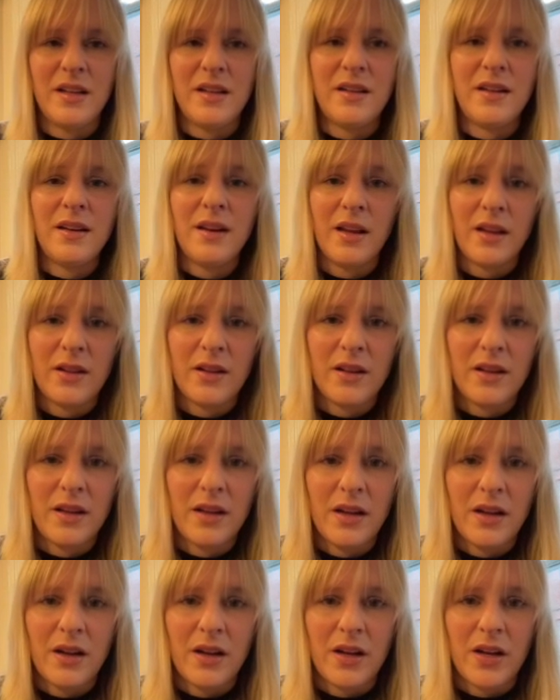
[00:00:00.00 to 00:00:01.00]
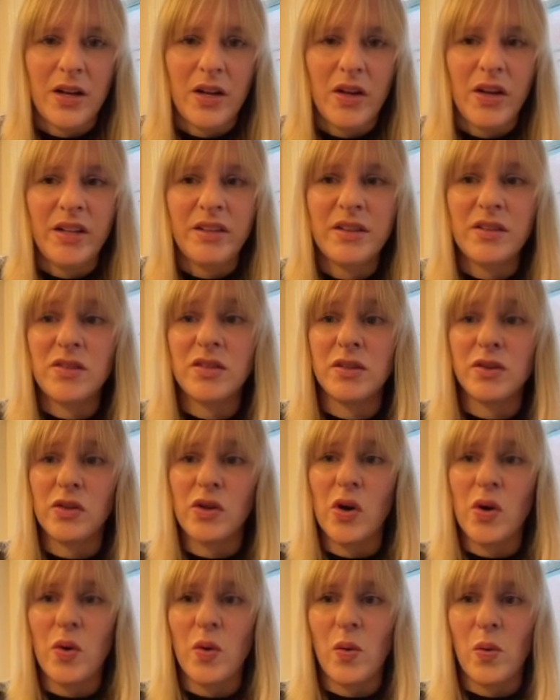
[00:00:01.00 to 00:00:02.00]
it doesn't
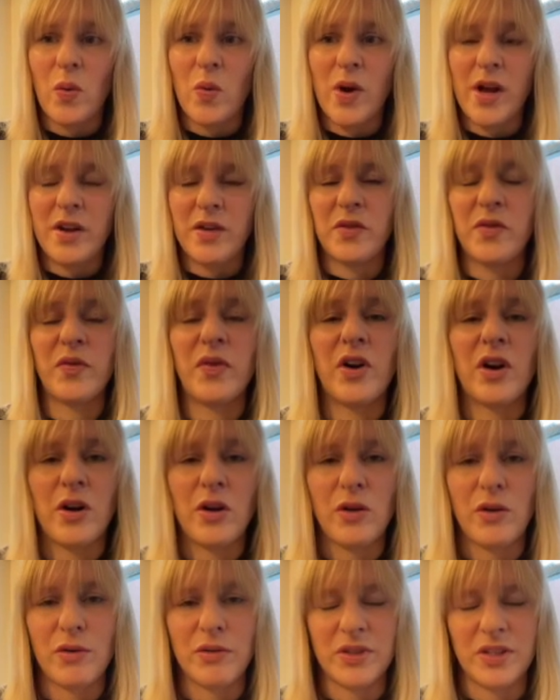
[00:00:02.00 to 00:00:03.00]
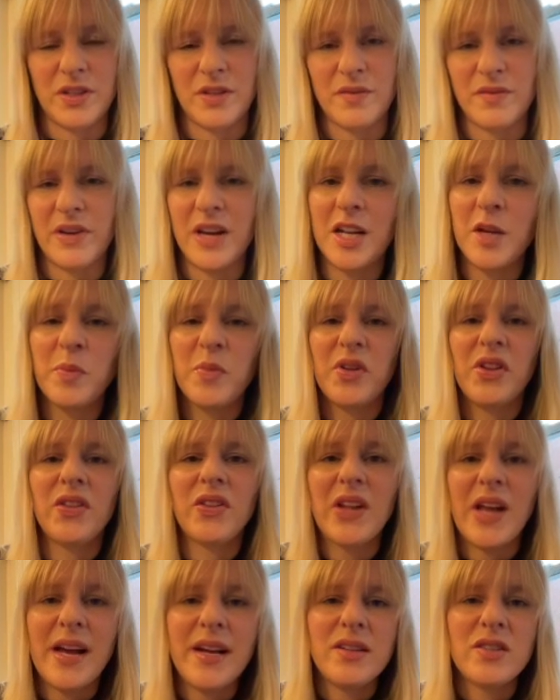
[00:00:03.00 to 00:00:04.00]
go quite as far along the development
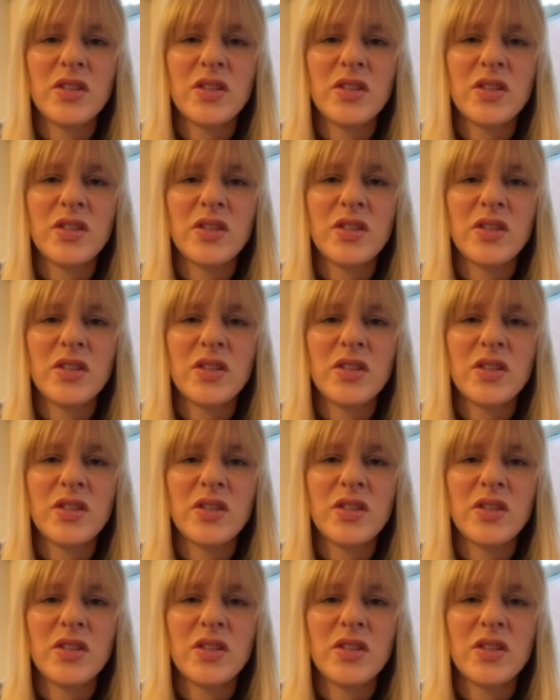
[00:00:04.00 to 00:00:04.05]
line.